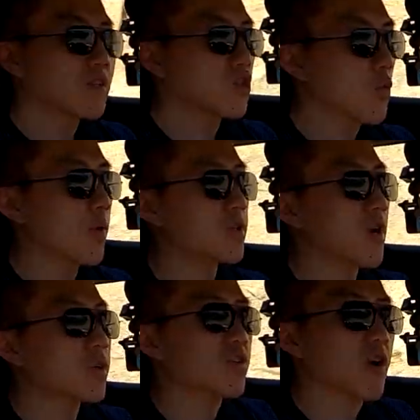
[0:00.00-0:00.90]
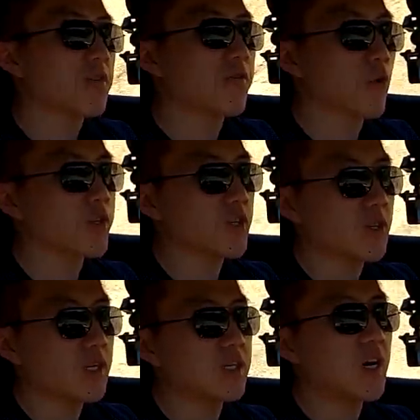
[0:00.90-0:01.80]
supercharger,
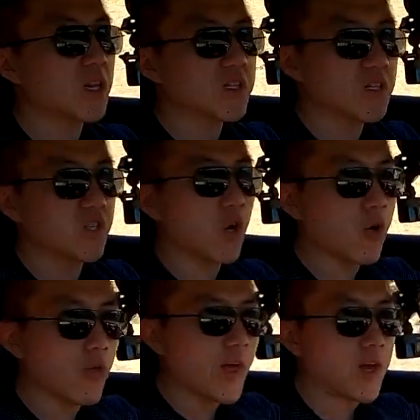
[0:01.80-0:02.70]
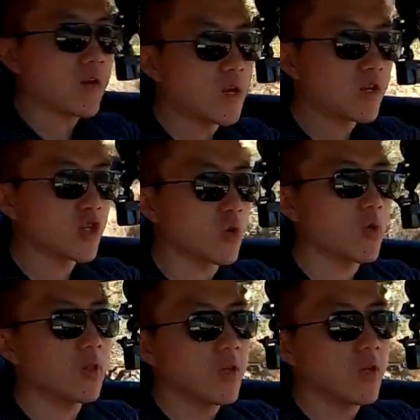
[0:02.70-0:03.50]
unfortunately, does dull that initial,